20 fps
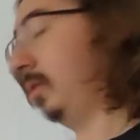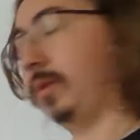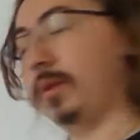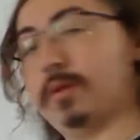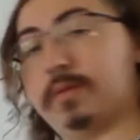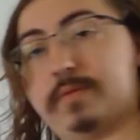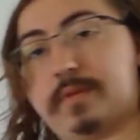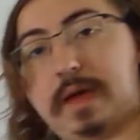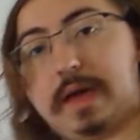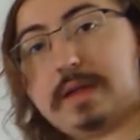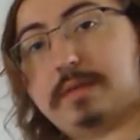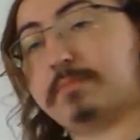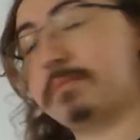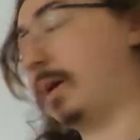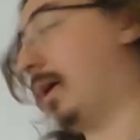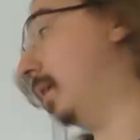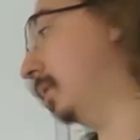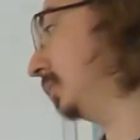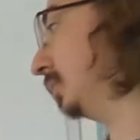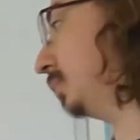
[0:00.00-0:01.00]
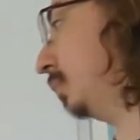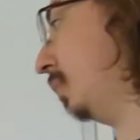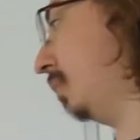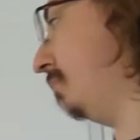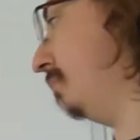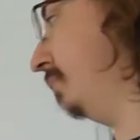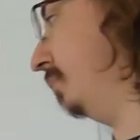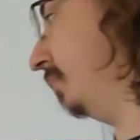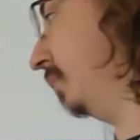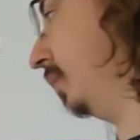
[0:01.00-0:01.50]
of n minus
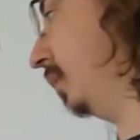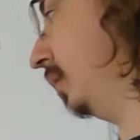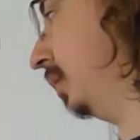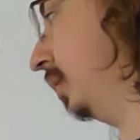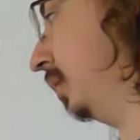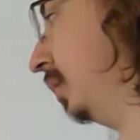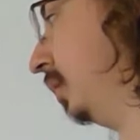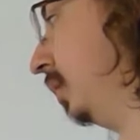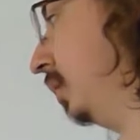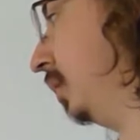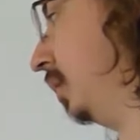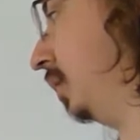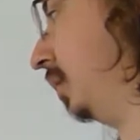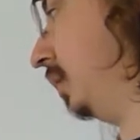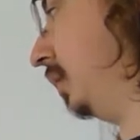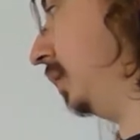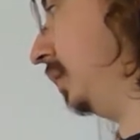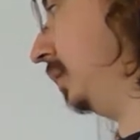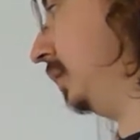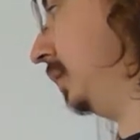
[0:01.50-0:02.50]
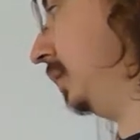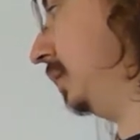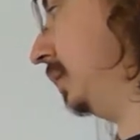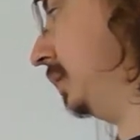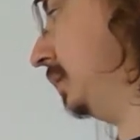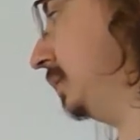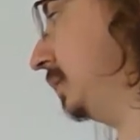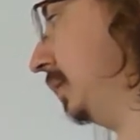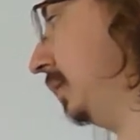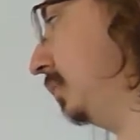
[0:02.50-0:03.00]
1
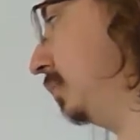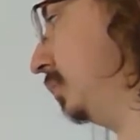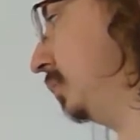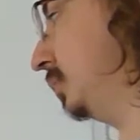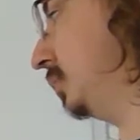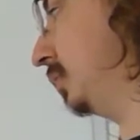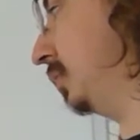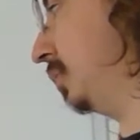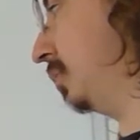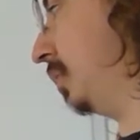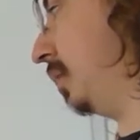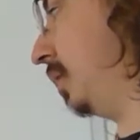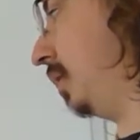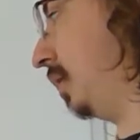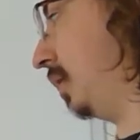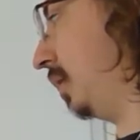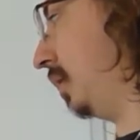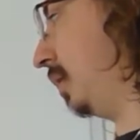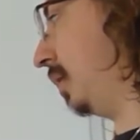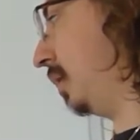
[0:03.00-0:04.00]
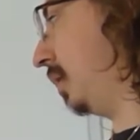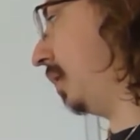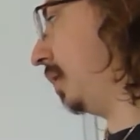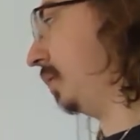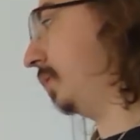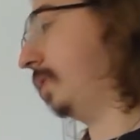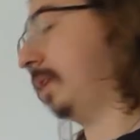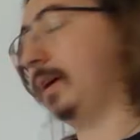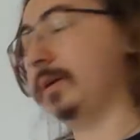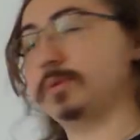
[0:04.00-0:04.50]
is equal to
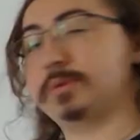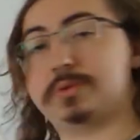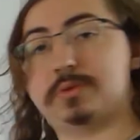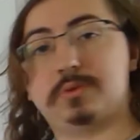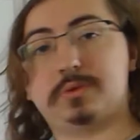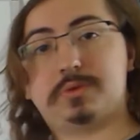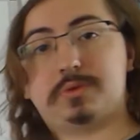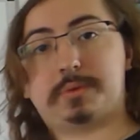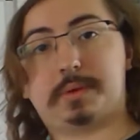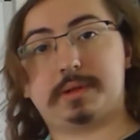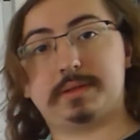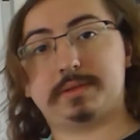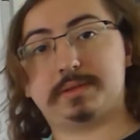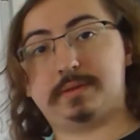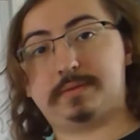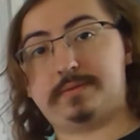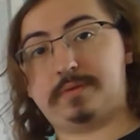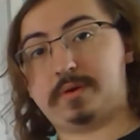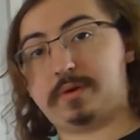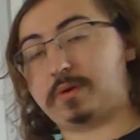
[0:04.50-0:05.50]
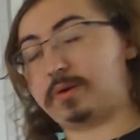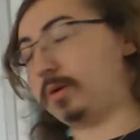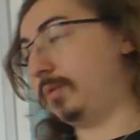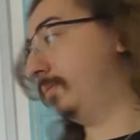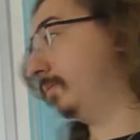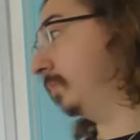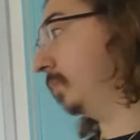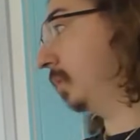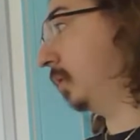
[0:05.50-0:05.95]
1024.